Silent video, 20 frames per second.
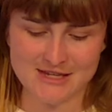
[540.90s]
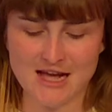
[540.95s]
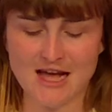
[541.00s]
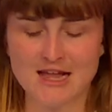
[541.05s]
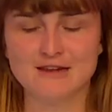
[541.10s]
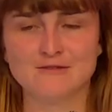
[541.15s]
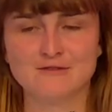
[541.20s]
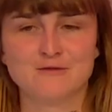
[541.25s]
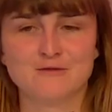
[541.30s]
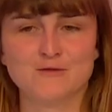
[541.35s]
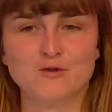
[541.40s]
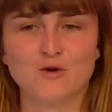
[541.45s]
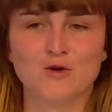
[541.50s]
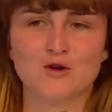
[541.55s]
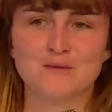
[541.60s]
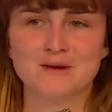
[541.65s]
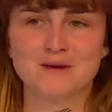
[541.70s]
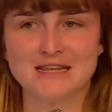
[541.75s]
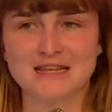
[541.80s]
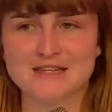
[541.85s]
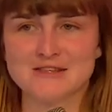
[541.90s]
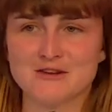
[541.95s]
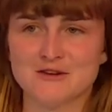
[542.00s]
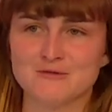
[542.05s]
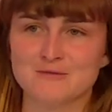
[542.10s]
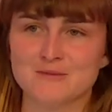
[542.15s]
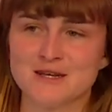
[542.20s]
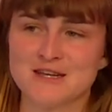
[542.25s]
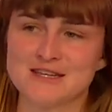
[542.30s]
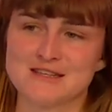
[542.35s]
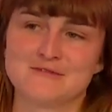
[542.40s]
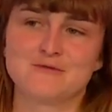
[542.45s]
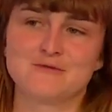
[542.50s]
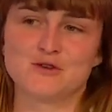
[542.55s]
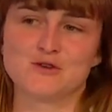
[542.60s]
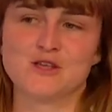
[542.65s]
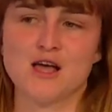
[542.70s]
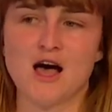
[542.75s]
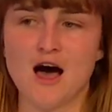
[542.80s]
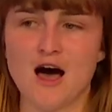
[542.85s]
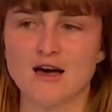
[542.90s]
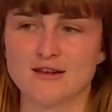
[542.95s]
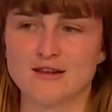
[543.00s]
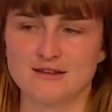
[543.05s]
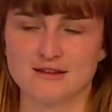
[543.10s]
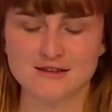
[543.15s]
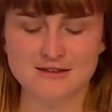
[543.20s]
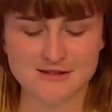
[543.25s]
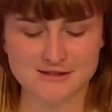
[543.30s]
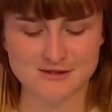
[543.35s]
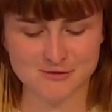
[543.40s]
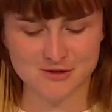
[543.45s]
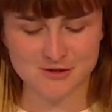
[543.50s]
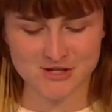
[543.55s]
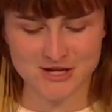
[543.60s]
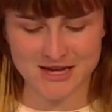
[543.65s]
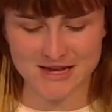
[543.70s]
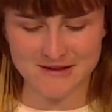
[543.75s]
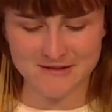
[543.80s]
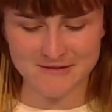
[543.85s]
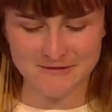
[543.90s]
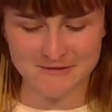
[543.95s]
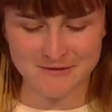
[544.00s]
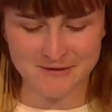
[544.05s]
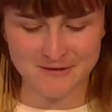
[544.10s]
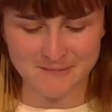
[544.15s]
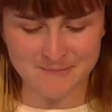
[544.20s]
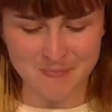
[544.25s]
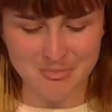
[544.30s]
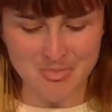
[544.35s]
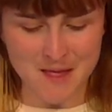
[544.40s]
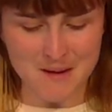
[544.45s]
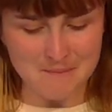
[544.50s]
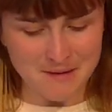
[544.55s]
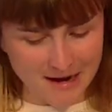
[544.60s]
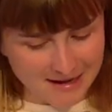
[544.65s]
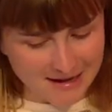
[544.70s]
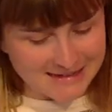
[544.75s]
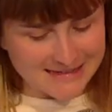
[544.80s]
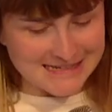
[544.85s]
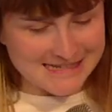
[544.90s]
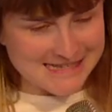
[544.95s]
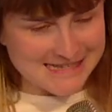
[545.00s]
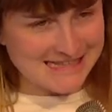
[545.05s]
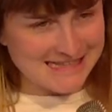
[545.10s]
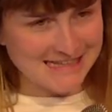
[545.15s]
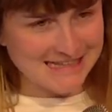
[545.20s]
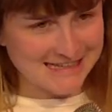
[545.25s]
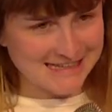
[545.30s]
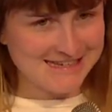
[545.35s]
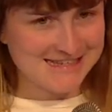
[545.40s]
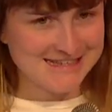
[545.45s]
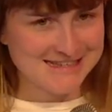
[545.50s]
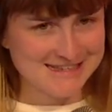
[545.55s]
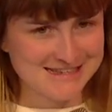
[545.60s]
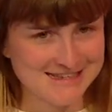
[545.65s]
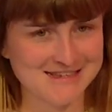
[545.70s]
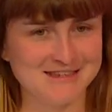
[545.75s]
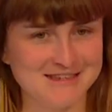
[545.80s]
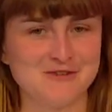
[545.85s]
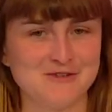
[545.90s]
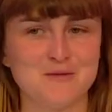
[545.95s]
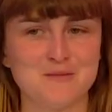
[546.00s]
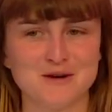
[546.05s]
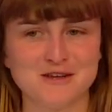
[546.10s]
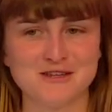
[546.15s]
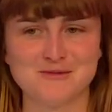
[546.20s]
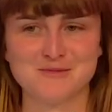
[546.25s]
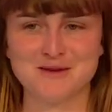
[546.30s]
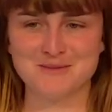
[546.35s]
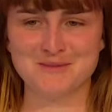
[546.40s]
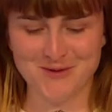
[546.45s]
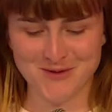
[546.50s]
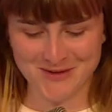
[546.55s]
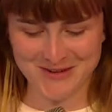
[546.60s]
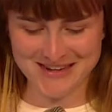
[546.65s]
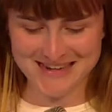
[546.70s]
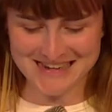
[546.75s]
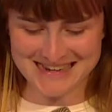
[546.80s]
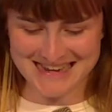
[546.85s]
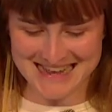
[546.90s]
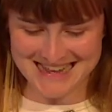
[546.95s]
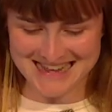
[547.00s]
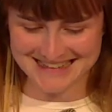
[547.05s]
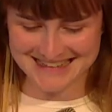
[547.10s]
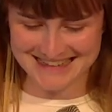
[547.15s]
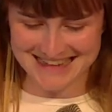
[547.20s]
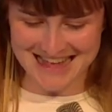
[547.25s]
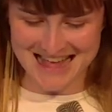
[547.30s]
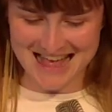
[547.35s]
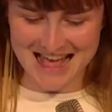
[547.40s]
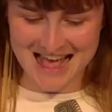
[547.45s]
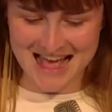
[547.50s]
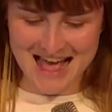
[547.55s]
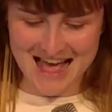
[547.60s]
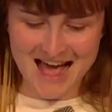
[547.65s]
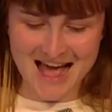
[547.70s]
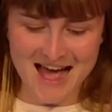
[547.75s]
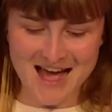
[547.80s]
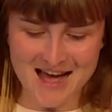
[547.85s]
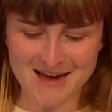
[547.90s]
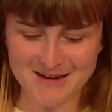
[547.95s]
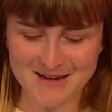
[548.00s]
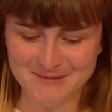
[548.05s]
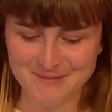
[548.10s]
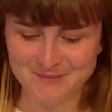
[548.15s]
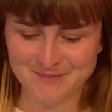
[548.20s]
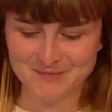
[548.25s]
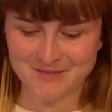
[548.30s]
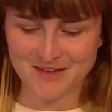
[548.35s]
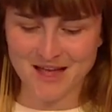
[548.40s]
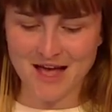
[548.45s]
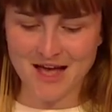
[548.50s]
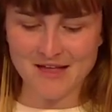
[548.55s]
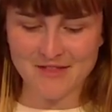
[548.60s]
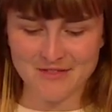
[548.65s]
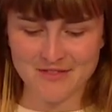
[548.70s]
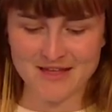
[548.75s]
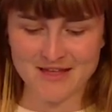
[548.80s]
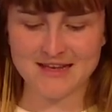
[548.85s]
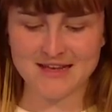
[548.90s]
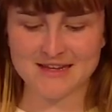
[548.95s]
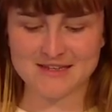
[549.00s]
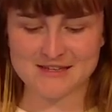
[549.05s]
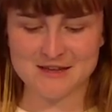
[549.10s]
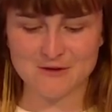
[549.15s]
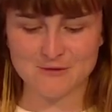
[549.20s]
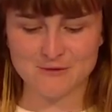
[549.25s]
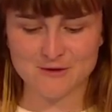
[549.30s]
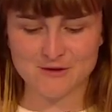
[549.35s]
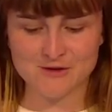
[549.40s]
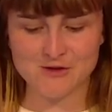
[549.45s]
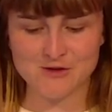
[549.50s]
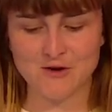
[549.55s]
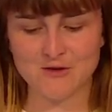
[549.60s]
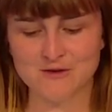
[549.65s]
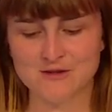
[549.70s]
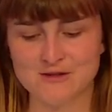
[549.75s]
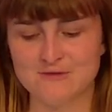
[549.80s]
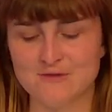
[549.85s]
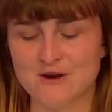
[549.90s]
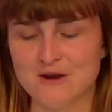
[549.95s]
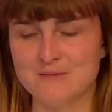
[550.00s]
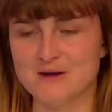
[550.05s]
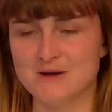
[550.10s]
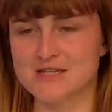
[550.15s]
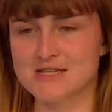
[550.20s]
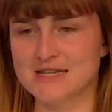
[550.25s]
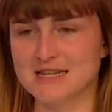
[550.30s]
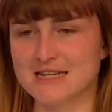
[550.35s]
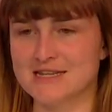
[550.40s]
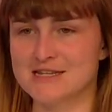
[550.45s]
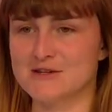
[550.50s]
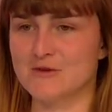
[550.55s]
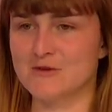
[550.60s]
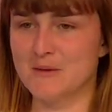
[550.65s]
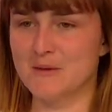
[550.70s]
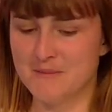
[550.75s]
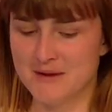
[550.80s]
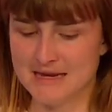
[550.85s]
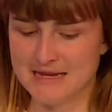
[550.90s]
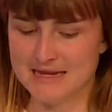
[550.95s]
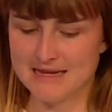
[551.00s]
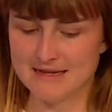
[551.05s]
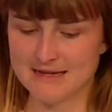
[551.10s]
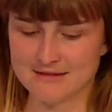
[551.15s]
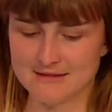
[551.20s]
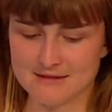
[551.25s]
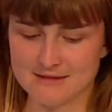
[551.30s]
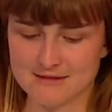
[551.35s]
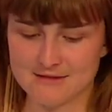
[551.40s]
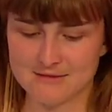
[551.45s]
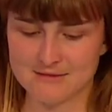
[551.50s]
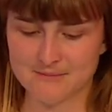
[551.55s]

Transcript: of thought a bit less of because it feels harder to achieve. But it's in the list, so it must be important. I think self-control is very much linked to obedience.